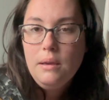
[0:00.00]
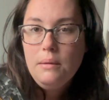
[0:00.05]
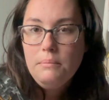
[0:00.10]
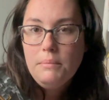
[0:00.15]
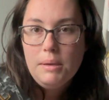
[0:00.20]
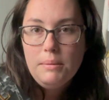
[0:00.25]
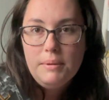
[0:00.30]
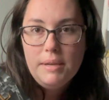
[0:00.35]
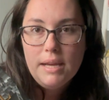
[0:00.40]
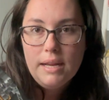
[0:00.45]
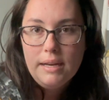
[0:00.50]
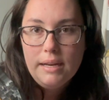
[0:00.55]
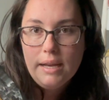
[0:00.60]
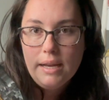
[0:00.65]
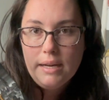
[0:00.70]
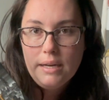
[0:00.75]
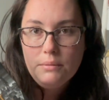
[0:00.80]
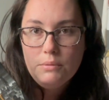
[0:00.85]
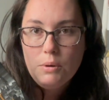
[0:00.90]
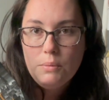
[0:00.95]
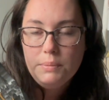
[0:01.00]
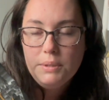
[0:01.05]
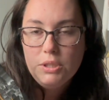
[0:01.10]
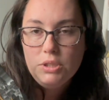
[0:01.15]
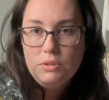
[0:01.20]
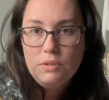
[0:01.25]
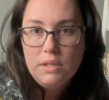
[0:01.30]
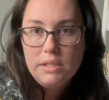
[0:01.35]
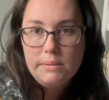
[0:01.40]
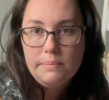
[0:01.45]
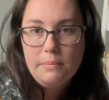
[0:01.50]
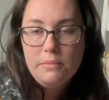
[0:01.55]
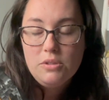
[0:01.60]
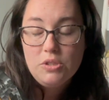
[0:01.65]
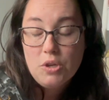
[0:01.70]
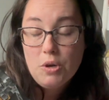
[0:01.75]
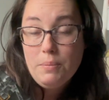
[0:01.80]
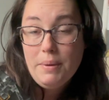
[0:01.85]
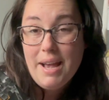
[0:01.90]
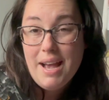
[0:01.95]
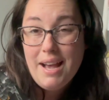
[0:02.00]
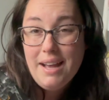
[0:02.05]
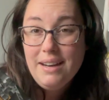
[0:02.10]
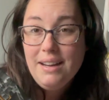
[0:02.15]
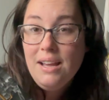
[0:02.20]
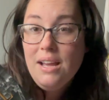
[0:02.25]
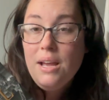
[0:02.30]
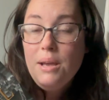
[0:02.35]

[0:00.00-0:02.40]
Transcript: Maybe at night it won't be so bad,